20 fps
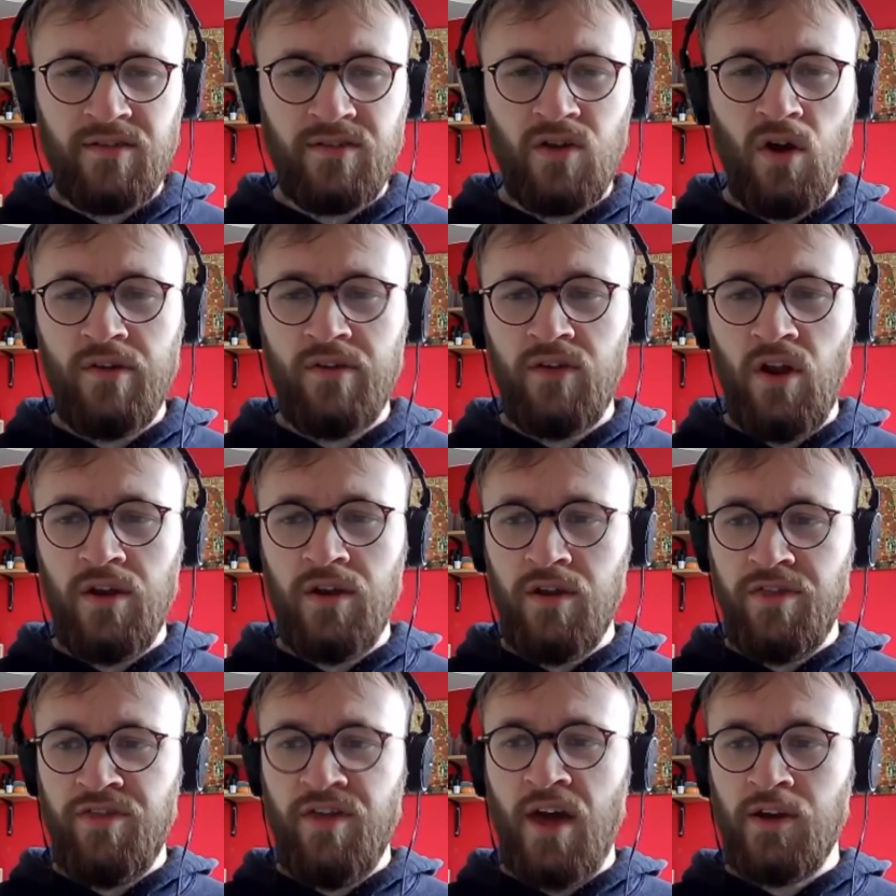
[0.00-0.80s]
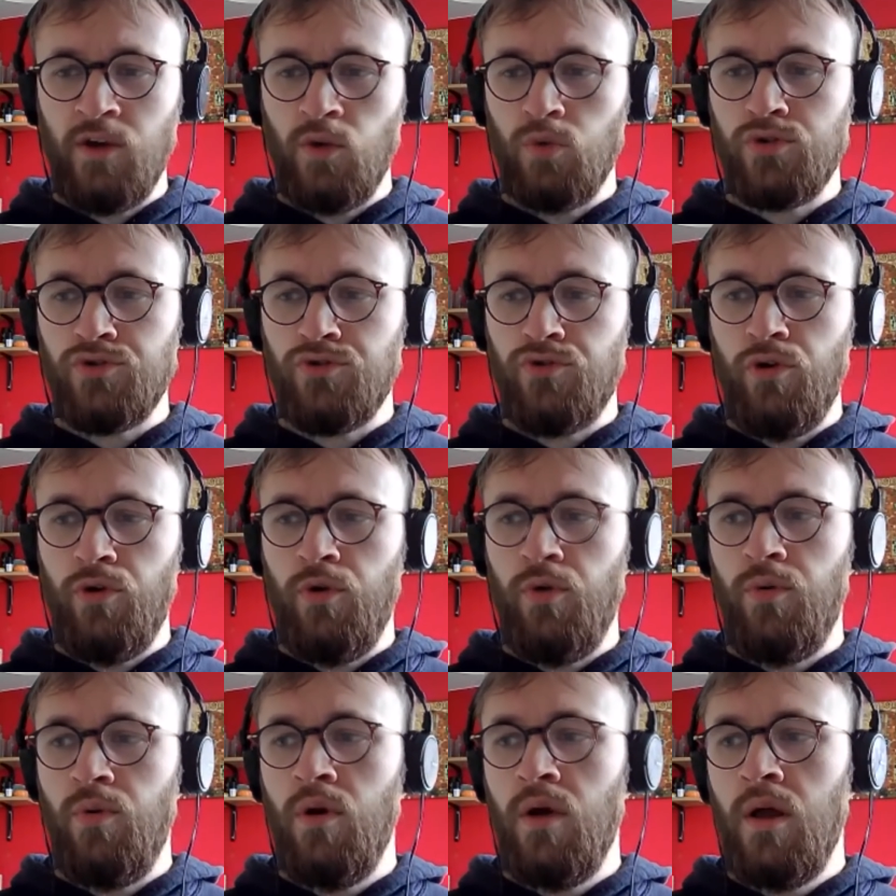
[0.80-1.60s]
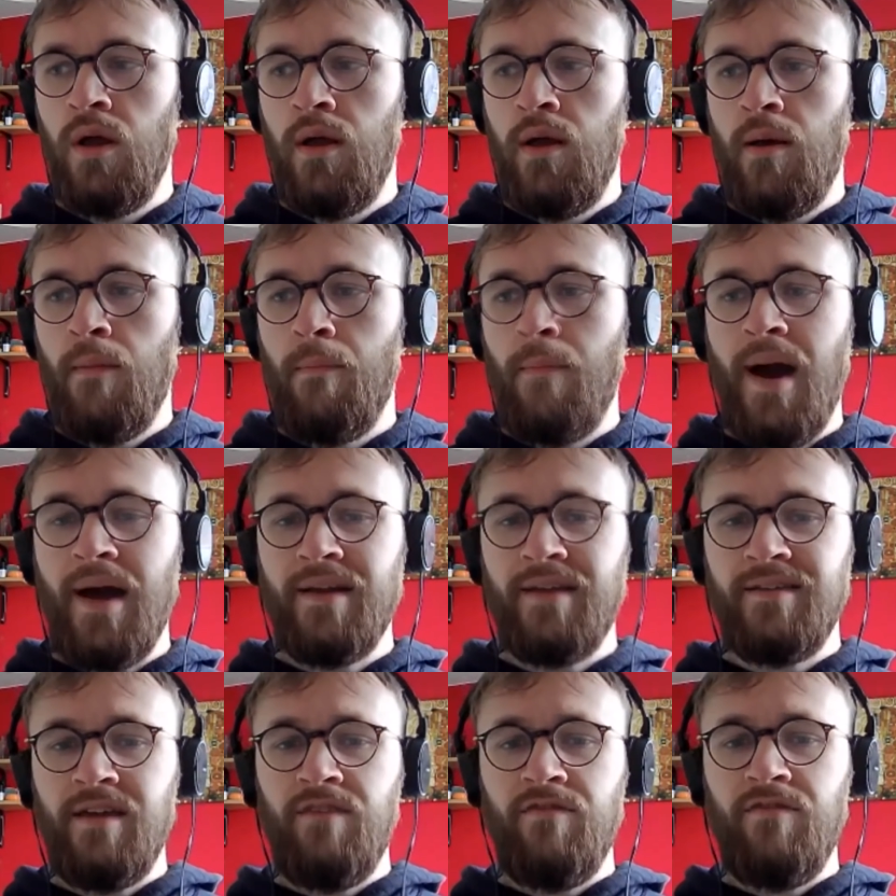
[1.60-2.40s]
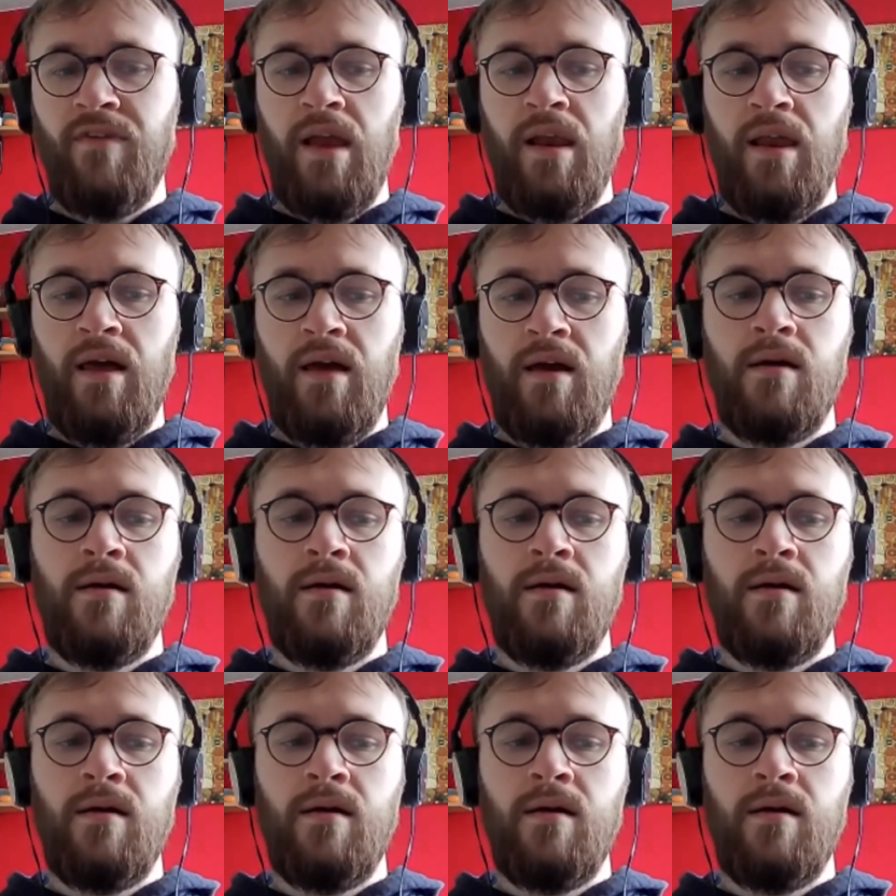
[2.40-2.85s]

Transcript: Guys like Nathaniel Drew, Matt Diavella,